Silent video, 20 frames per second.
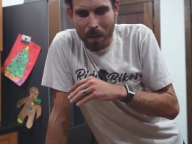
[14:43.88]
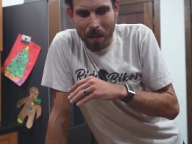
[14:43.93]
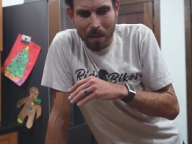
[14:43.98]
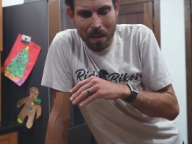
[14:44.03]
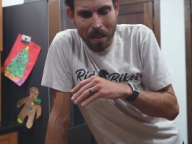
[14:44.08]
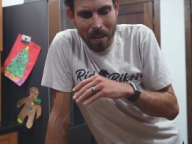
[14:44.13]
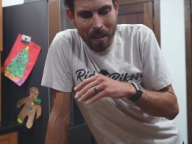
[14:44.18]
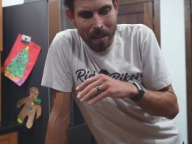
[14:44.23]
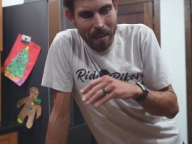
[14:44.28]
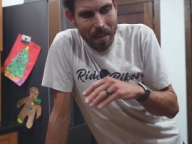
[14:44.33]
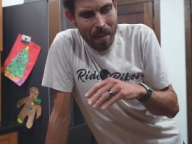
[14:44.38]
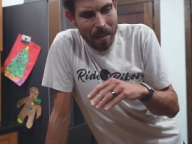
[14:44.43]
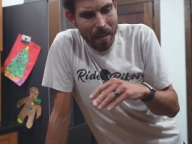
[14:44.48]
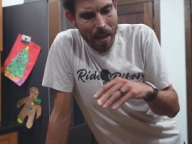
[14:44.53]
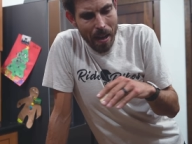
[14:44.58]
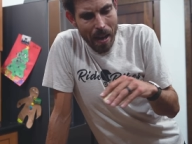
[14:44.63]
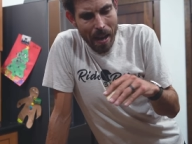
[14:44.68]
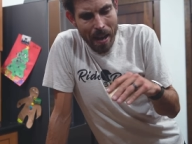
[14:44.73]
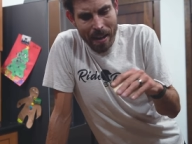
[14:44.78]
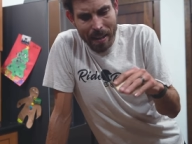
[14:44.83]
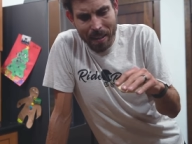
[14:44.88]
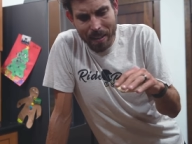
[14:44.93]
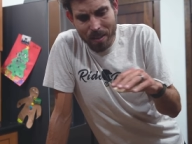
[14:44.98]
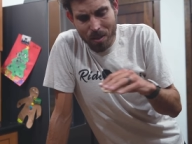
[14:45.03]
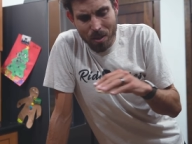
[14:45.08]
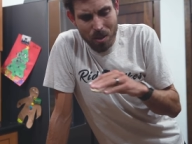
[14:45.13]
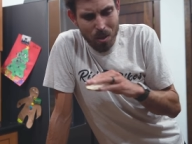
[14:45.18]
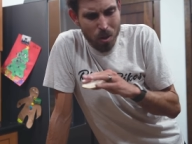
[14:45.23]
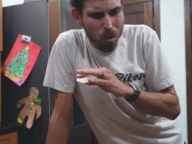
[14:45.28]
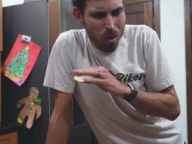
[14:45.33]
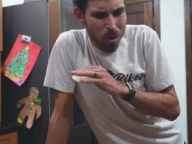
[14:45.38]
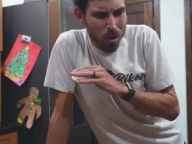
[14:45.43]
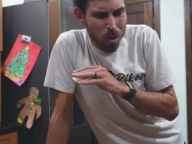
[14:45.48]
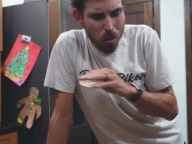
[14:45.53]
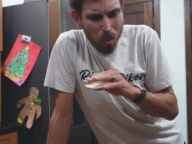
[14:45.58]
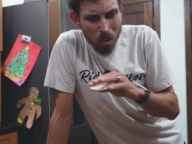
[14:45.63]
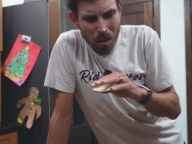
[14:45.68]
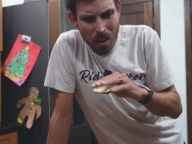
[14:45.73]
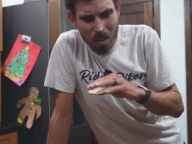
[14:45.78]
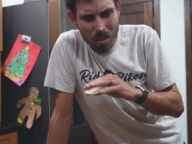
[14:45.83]
uh, and you can
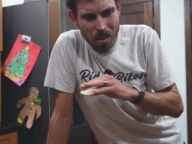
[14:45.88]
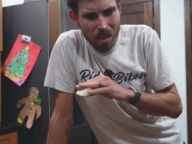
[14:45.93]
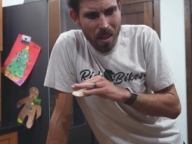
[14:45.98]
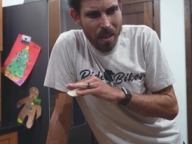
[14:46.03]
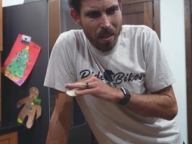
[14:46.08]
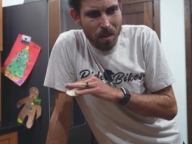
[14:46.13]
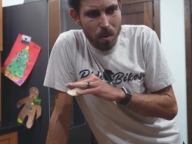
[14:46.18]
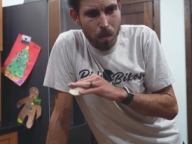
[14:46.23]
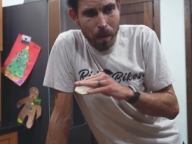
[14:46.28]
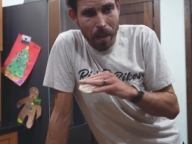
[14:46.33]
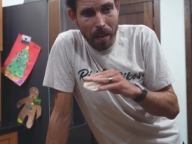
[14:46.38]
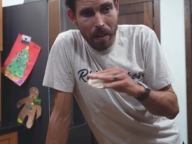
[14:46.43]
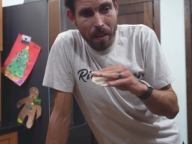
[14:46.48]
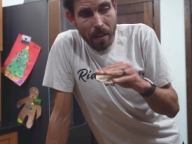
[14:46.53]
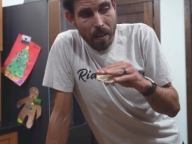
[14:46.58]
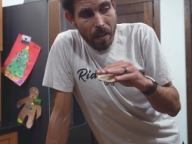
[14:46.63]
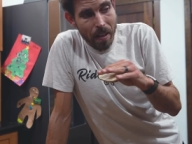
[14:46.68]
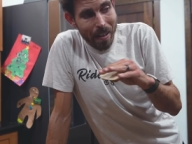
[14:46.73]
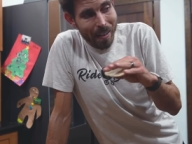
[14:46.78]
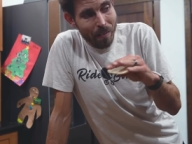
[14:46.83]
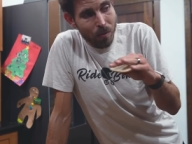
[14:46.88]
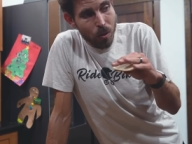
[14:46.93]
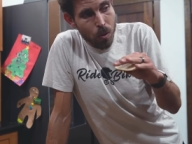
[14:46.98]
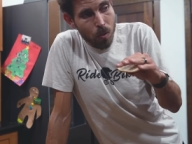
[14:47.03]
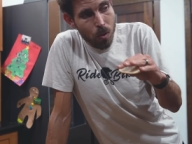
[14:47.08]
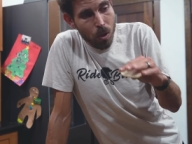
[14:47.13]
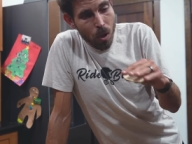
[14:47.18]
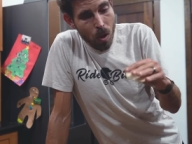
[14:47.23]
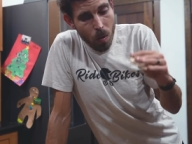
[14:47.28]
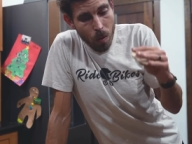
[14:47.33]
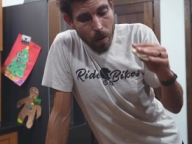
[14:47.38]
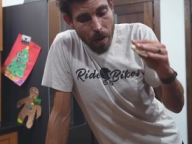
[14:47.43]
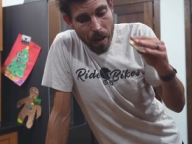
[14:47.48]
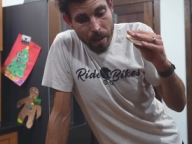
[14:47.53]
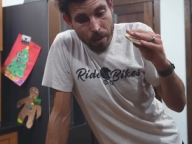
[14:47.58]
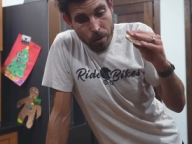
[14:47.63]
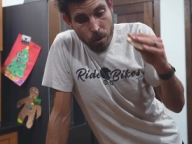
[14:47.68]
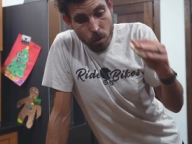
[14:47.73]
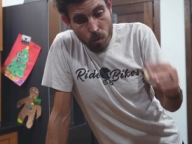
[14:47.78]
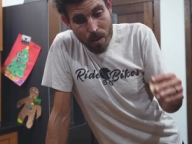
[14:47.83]
do a lot of things, but if you don't
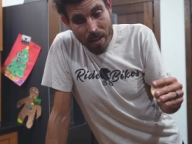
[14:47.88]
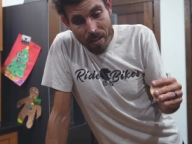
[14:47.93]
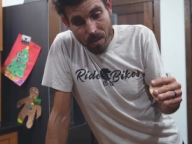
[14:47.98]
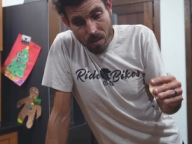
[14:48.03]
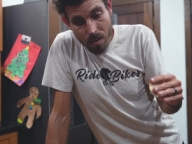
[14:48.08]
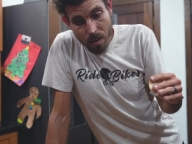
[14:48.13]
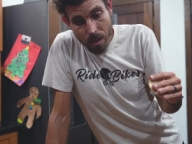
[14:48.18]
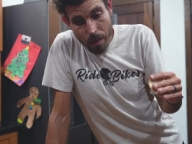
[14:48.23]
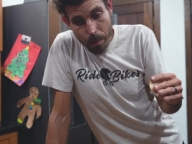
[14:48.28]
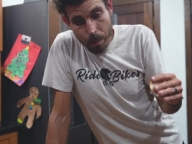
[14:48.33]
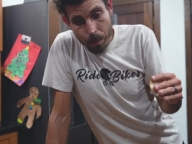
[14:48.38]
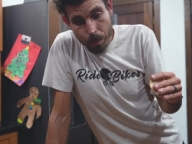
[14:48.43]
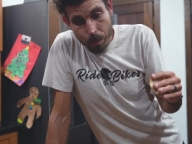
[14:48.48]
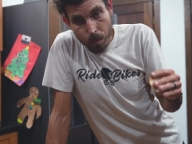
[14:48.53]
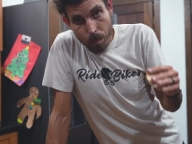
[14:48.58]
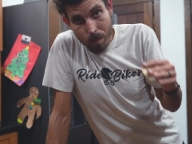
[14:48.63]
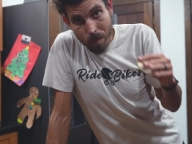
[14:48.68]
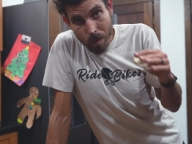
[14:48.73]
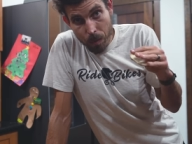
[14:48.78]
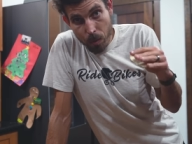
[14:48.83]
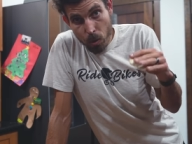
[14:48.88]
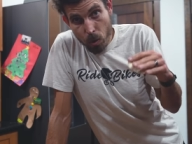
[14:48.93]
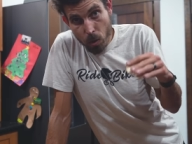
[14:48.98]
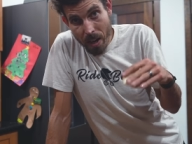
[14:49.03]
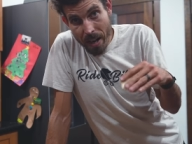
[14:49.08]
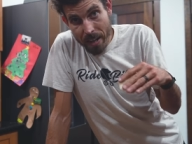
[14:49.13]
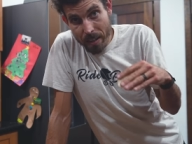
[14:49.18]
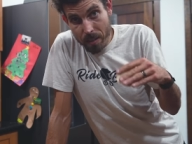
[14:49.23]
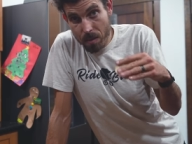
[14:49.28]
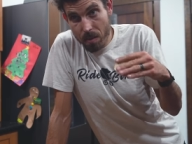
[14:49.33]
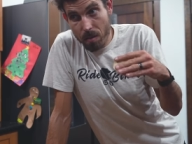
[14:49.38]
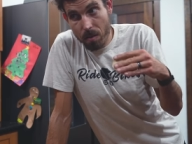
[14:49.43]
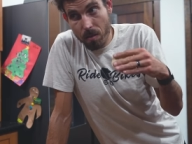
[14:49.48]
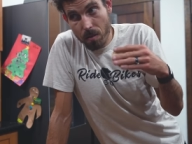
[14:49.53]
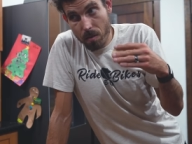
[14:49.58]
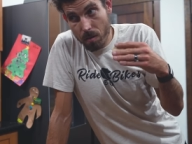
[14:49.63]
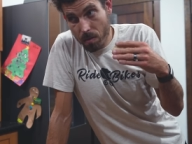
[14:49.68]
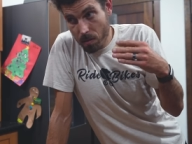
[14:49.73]
address them, those cracks